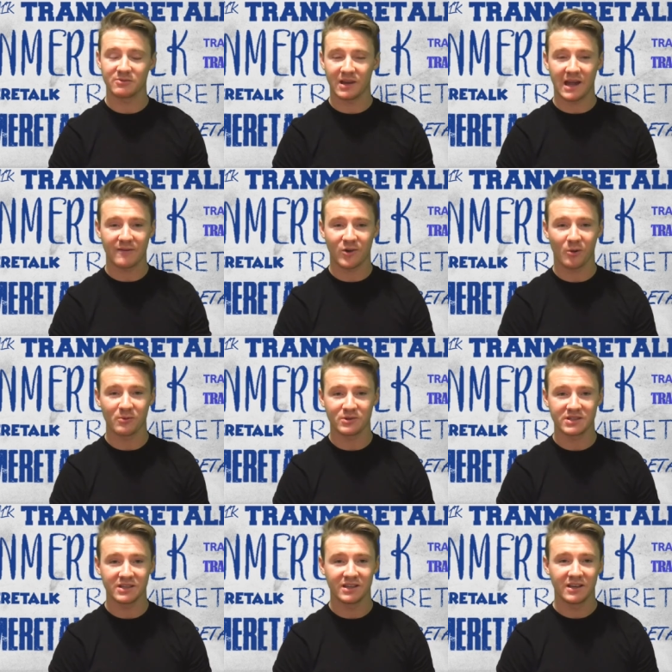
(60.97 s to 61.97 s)
do live
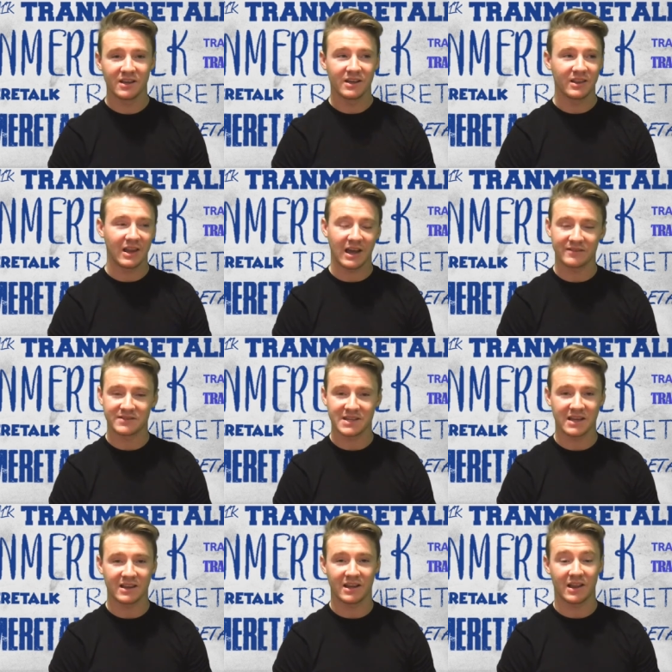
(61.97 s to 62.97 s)
commentary, live te
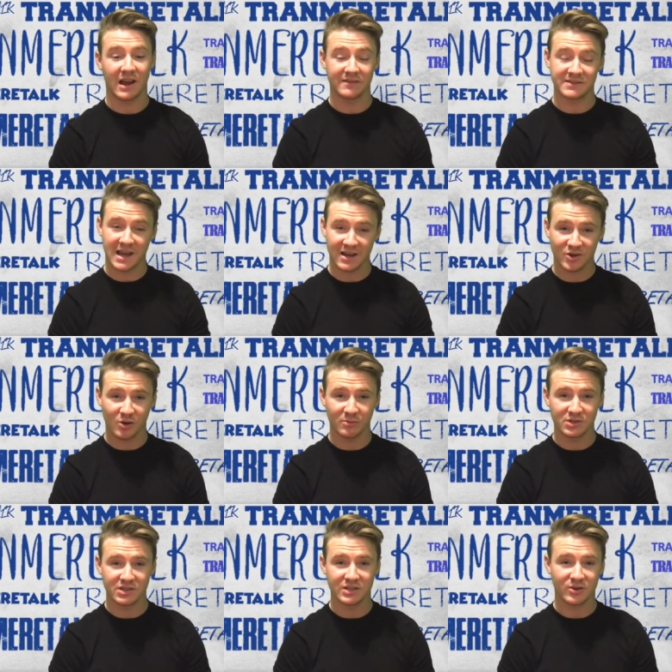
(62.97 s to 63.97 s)
live text
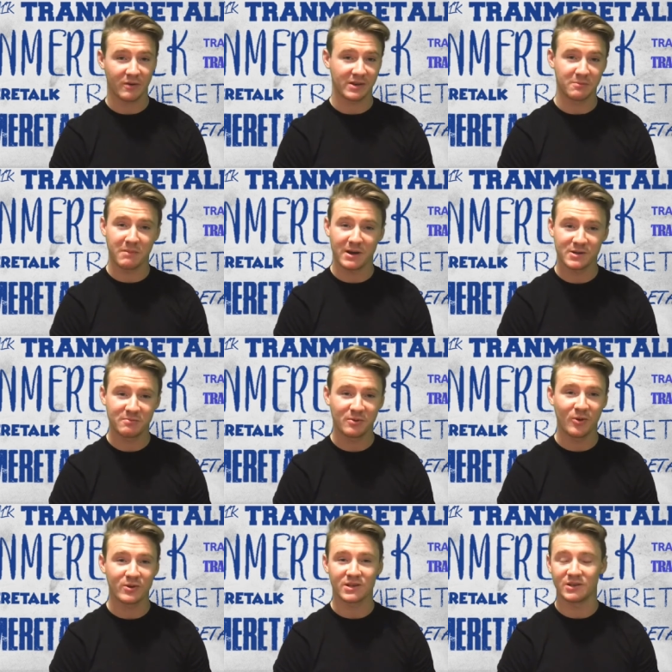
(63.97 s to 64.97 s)
commentary, he's got to write the match
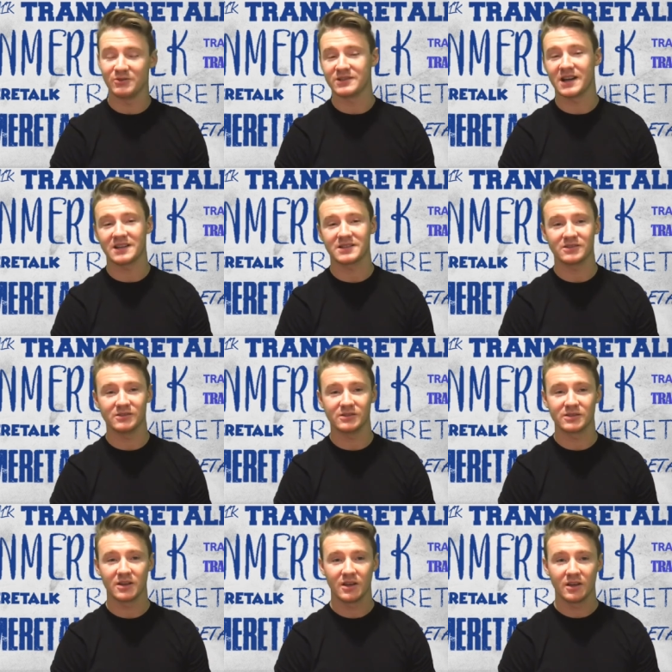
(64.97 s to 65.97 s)
report, the news
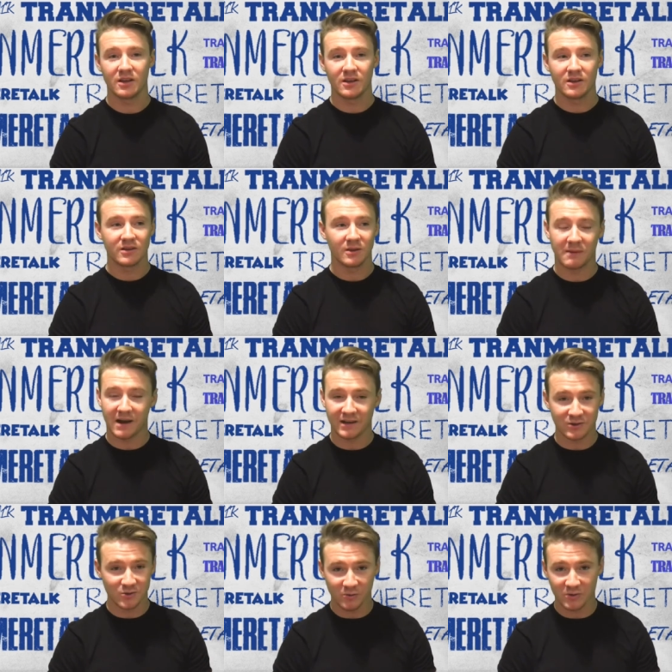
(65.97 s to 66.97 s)
articles. The man
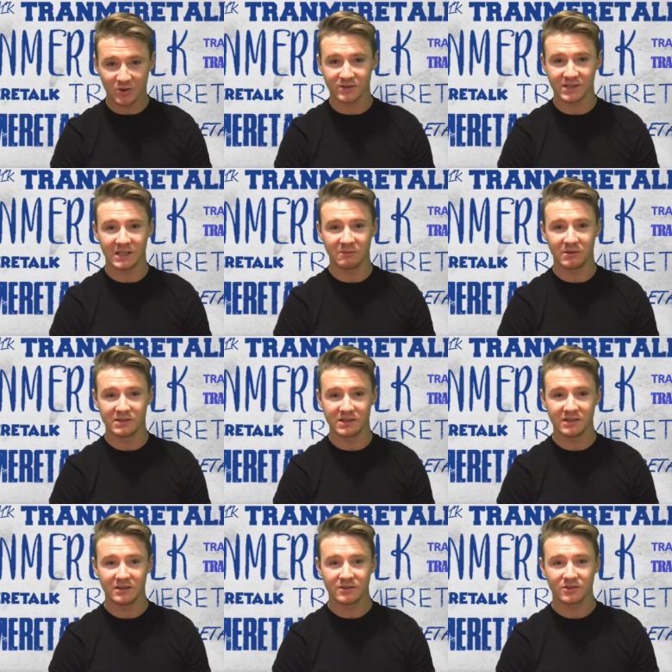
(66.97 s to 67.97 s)
is always constantly
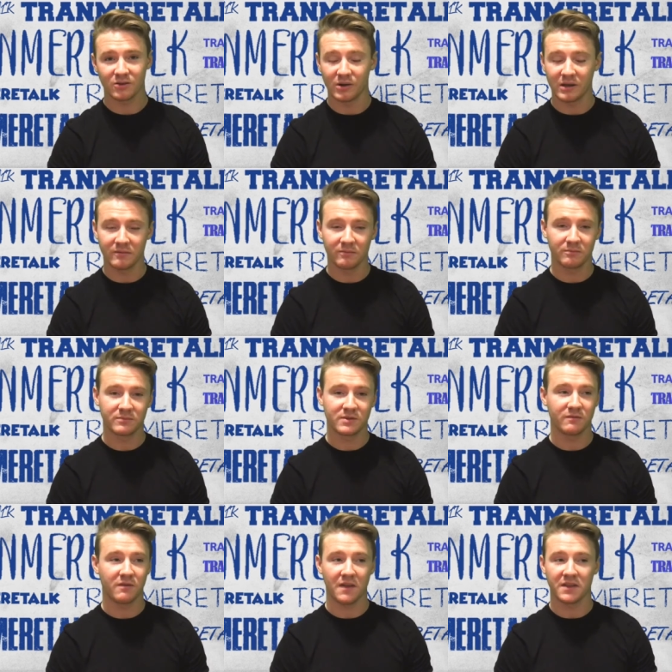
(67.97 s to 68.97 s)
busy. So him
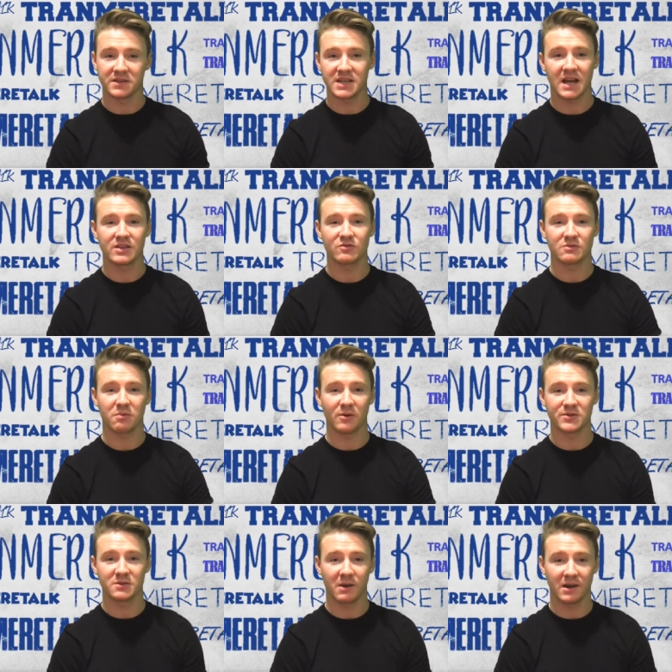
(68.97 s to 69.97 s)
finding the time to
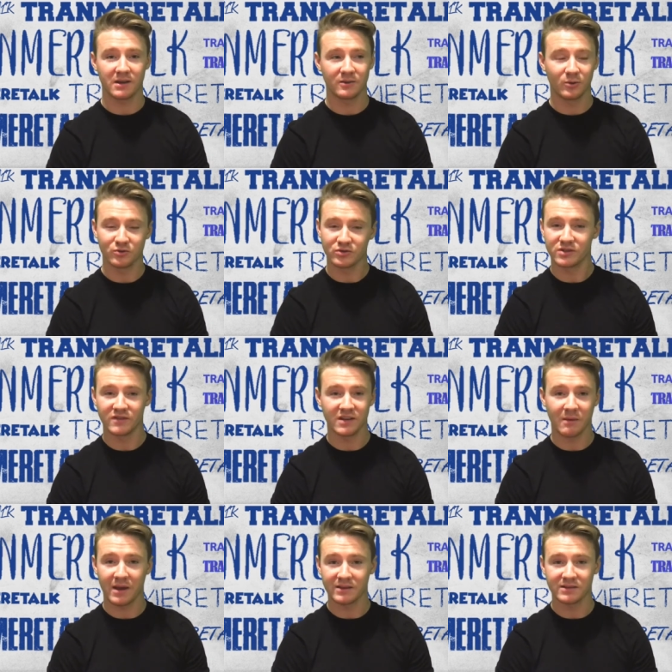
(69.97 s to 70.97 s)
respond to my hundreds of
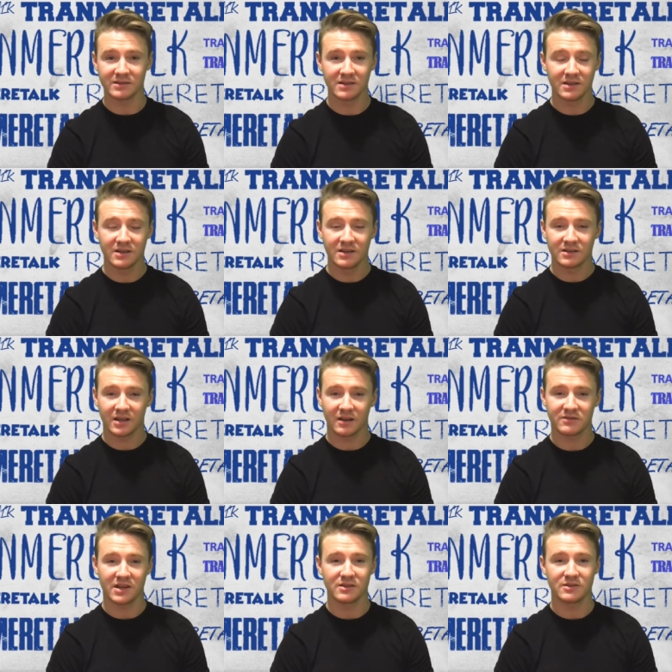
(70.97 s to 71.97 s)
emails that
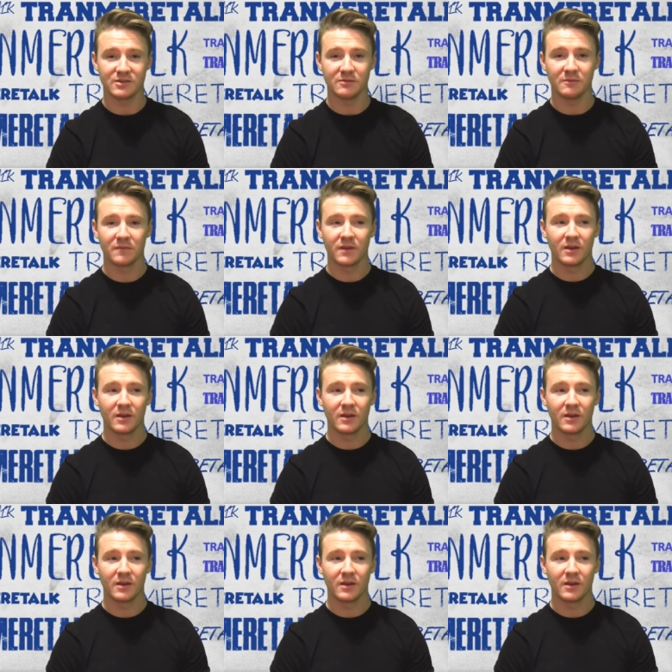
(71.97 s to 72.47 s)
I've sent to him,